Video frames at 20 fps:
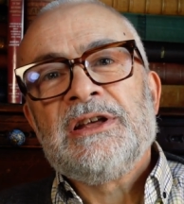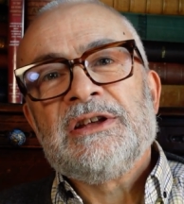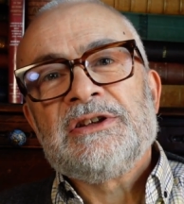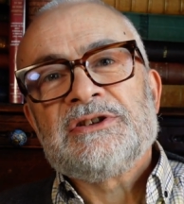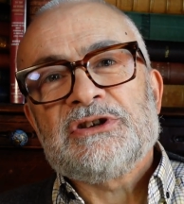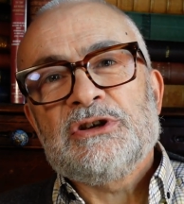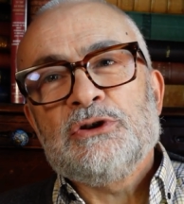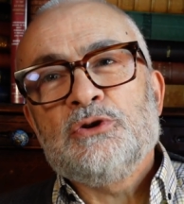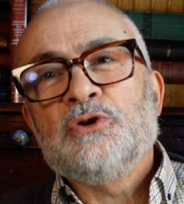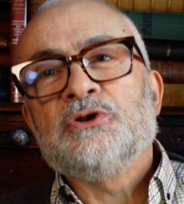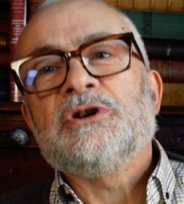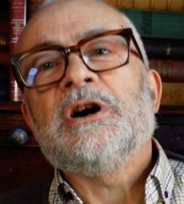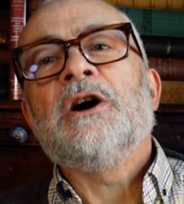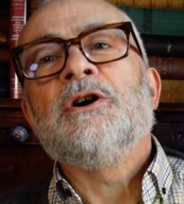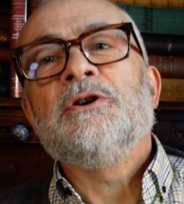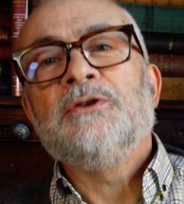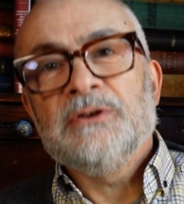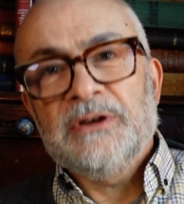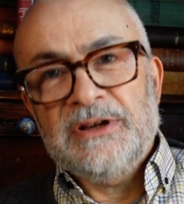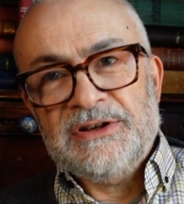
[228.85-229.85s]
so you could
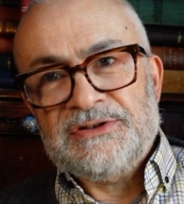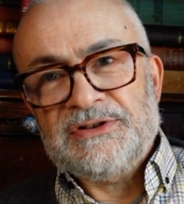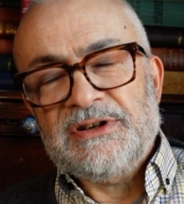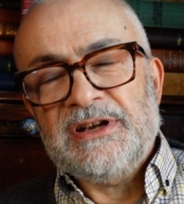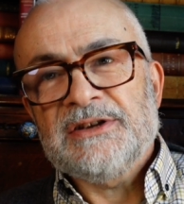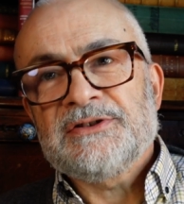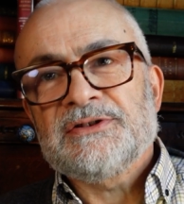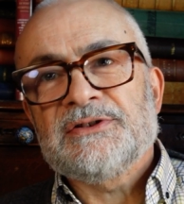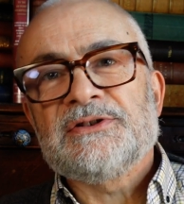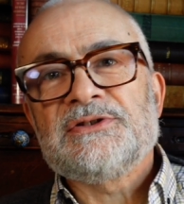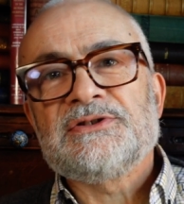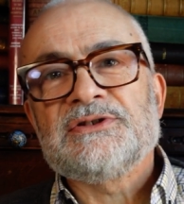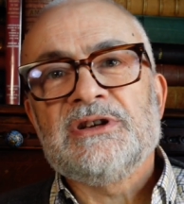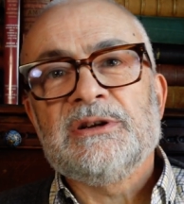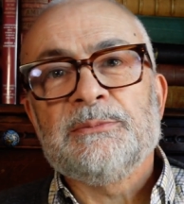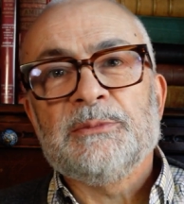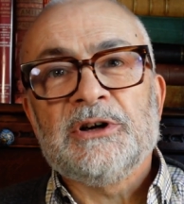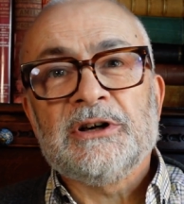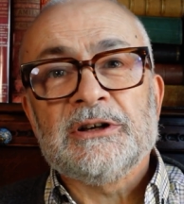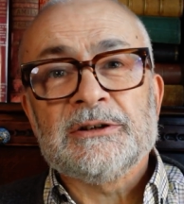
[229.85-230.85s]
only see it at the
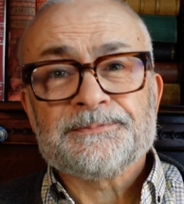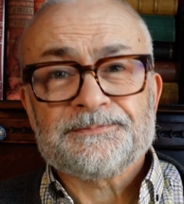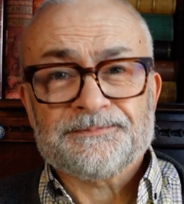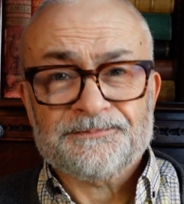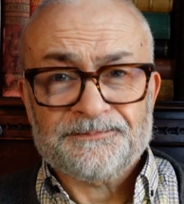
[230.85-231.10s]
cinema.